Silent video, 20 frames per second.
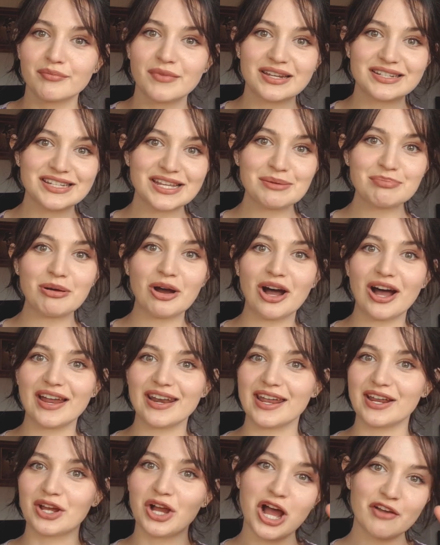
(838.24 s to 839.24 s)
teapot
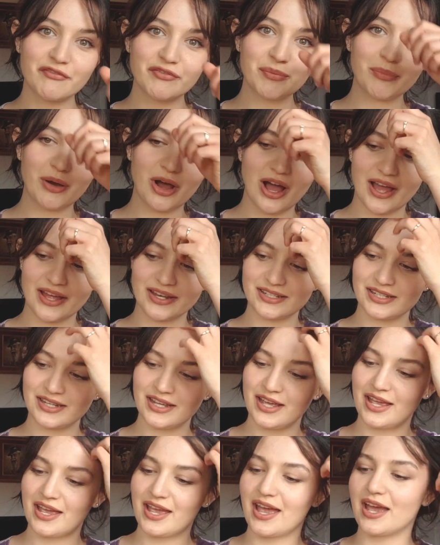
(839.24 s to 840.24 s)
and coffee pot,
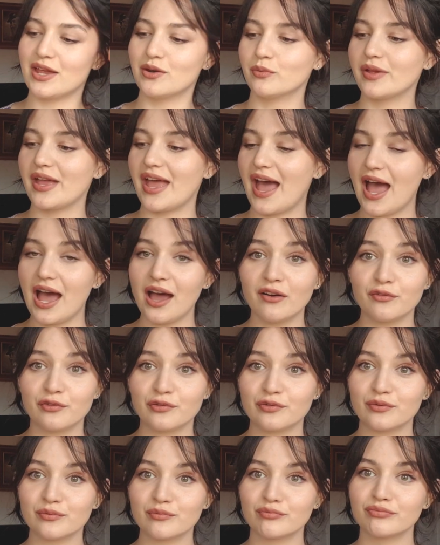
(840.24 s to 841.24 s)
and we
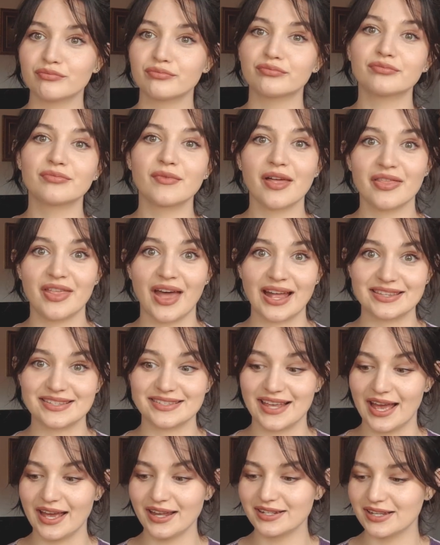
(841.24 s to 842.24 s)
have that
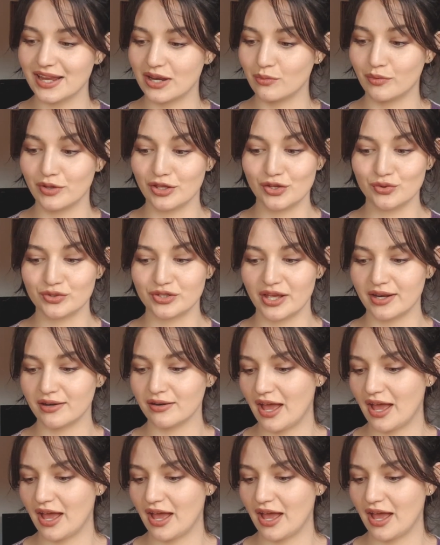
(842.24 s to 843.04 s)
set and we use it